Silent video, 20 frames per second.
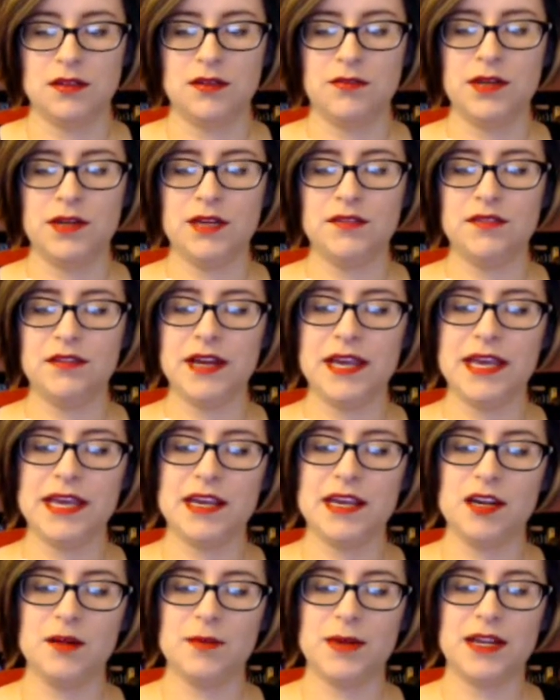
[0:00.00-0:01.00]
Whenever I
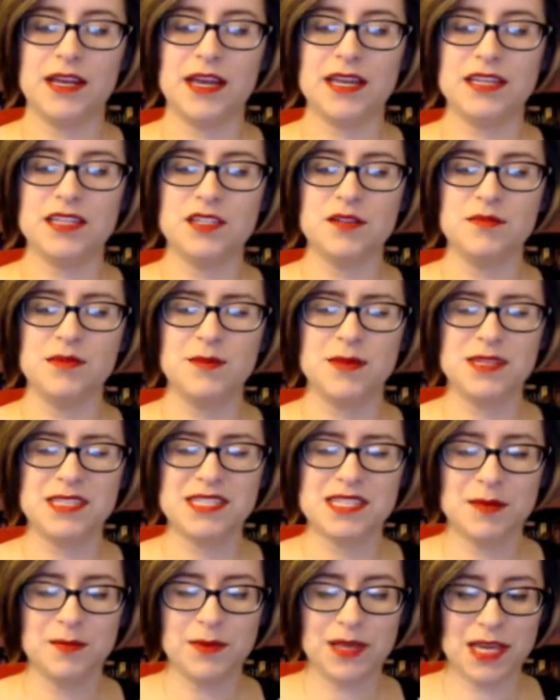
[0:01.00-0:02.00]
hear about it, I just remember
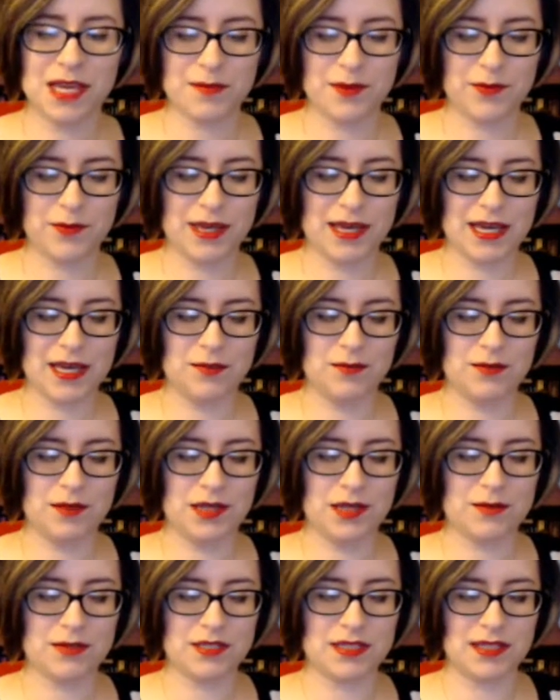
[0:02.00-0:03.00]
some game that we had when
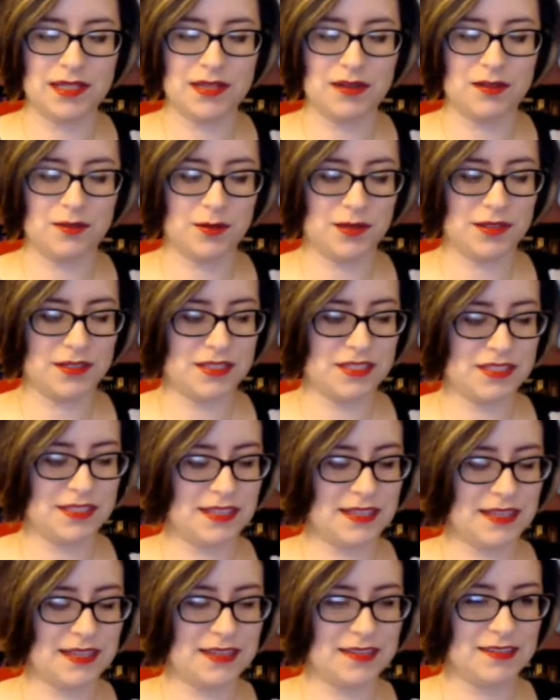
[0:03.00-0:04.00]
I was little, where it's just
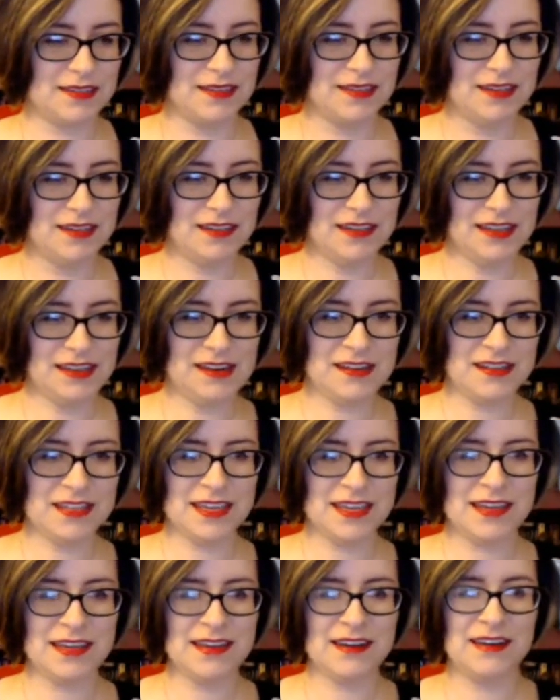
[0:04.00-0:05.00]
like, little
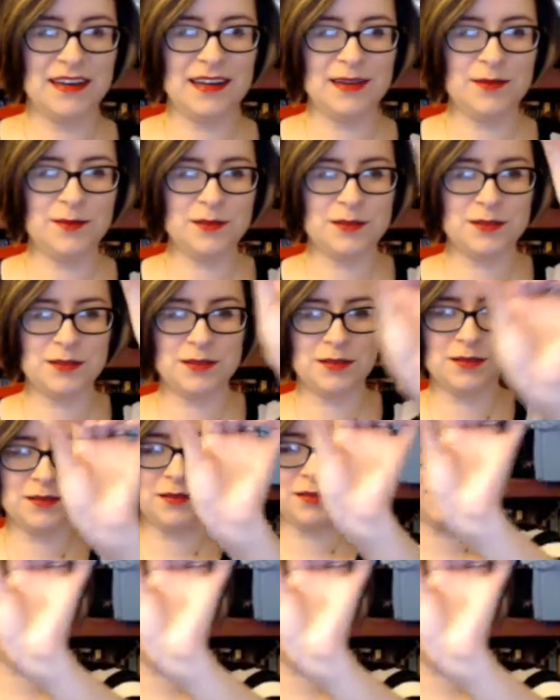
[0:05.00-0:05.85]
thing, you're like, do do do do